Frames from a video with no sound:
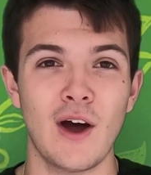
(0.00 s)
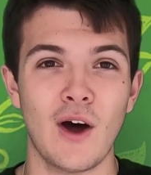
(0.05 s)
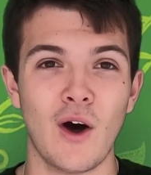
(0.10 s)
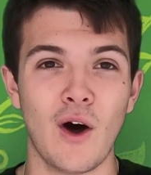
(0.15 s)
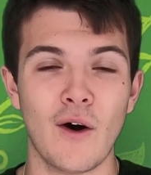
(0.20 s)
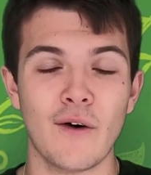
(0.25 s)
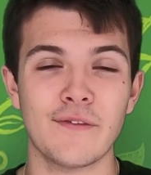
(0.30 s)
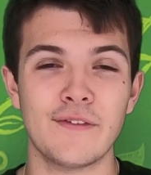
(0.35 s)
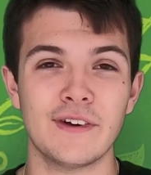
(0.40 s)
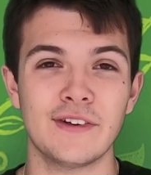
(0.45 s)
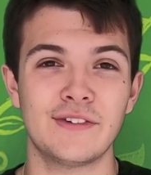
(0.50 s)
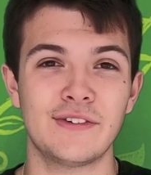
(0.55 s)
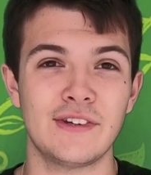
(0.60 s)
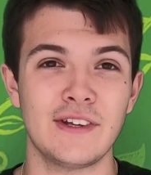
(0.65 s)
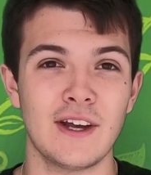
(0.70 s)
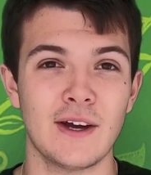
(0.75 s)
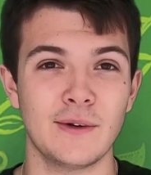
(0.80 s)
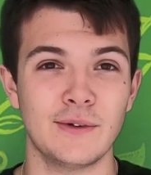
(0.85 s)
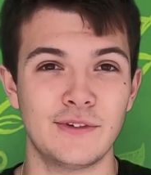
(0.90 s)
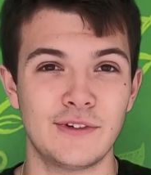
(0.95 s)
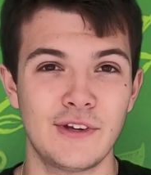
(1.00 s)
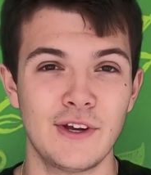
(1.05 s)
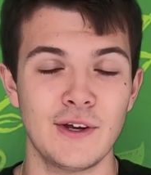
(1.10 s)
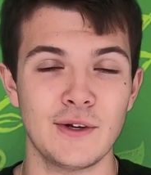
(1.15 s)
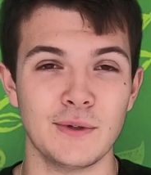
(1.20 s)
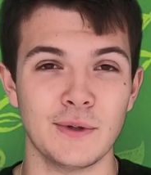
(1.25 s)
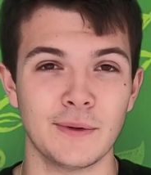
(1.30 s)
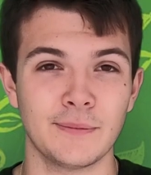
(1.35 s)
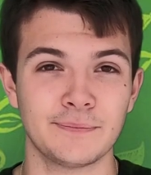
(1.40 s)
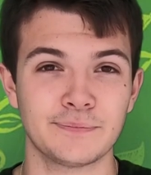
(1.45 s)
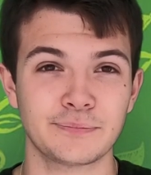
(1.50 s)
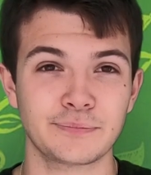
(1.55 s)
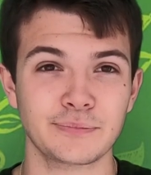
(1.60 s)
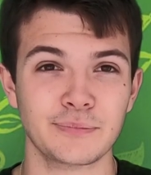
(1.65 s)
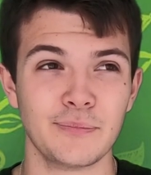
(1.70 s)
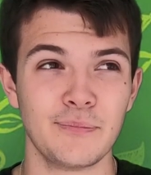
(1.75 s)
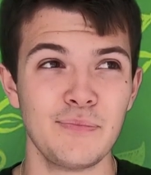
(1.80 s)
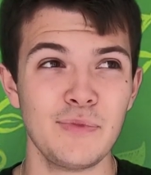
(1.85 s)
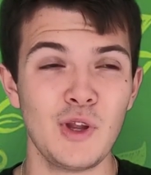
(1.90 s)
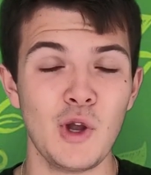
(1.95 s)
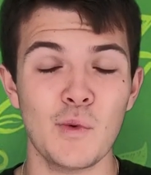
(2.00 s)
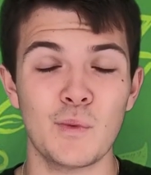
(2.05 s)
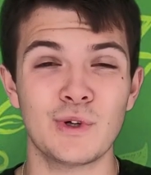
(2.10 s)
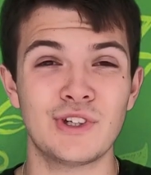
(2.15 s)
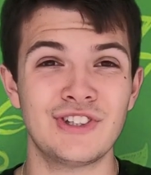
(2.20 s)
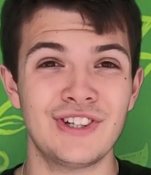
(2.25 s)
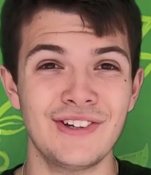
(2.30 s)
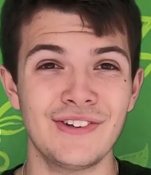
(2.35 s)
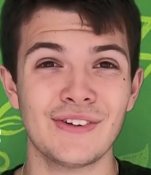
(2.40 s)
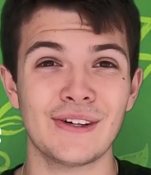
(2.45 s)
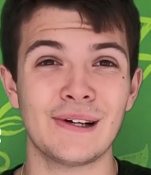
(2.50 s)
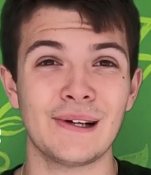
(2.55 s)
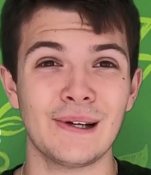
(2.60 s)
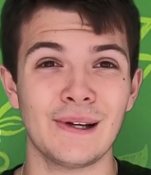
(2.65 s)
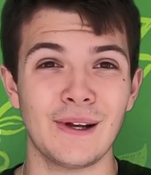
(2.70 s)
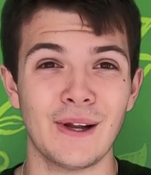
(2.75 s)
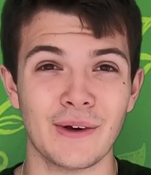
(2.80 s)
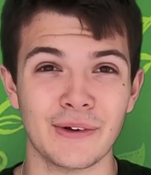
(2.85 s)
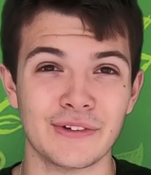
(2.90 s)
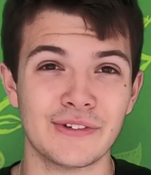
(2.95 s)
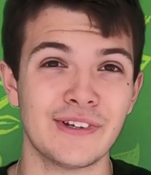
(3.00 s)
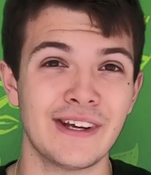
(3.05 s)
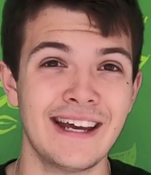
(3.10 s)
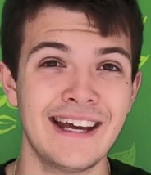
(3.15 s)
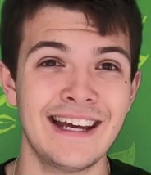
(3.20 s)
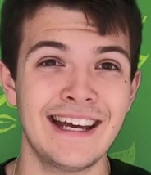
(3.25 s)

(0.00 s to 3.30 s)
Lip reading: of CO2, which is a lot.